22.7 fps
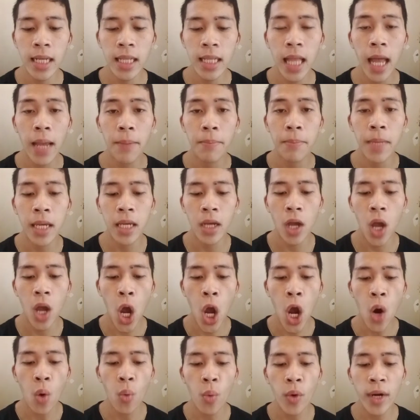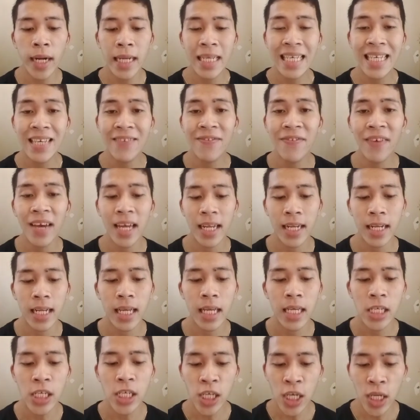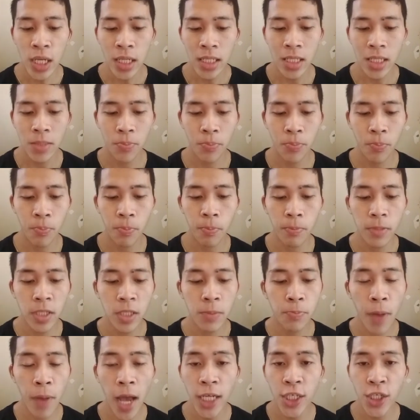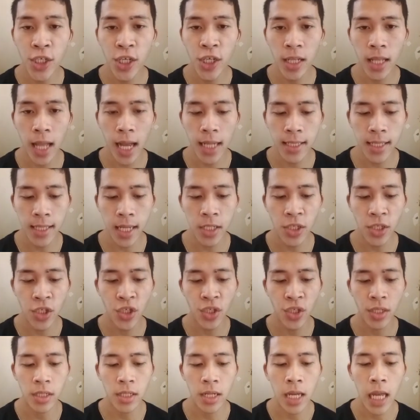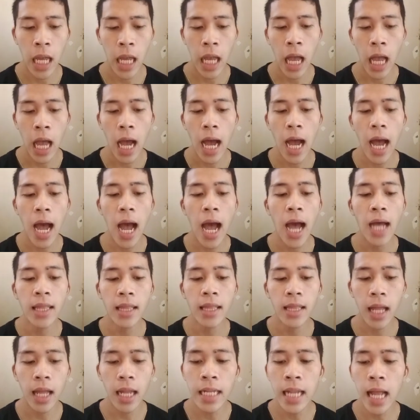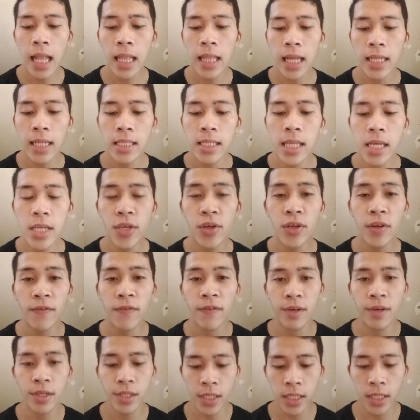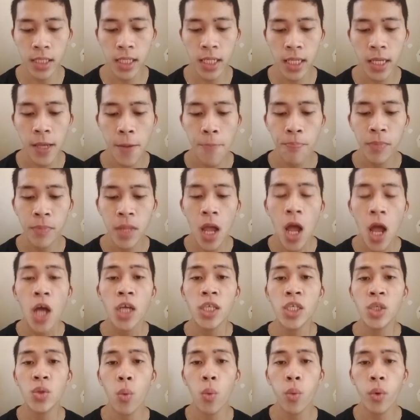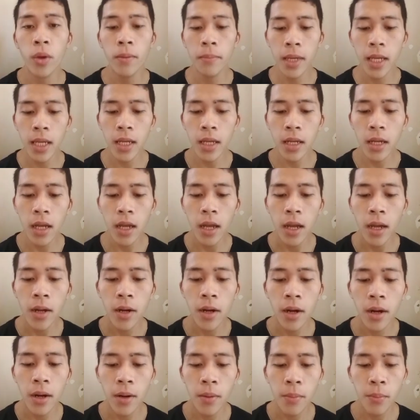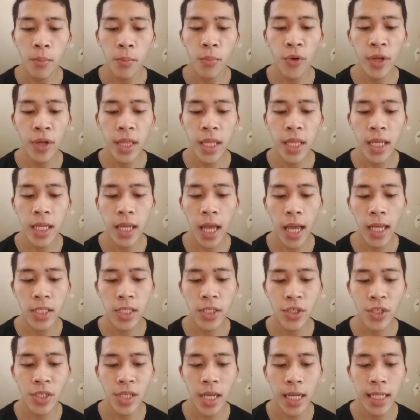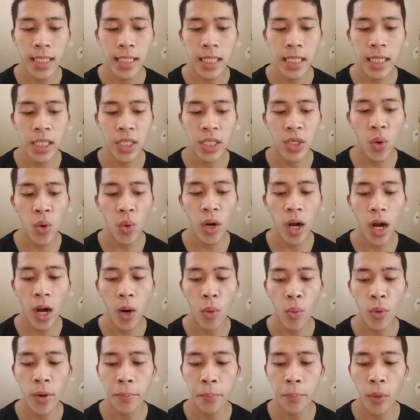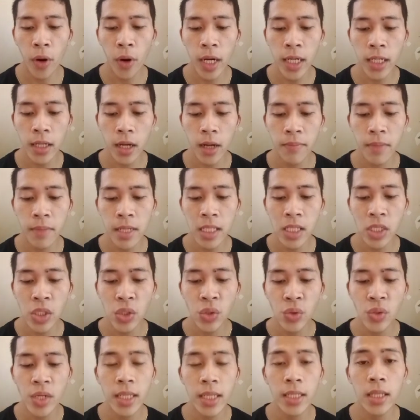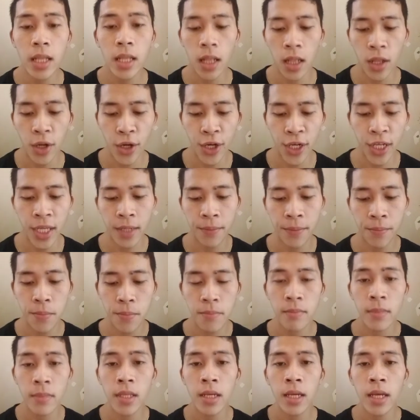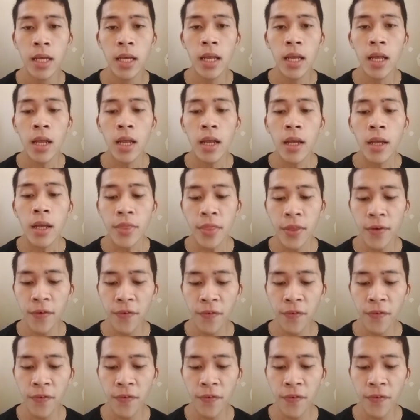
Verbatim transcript: climbing were given special attention. At Nalanda University, swimming, breathing exercise, and yoga were part of the student learning. The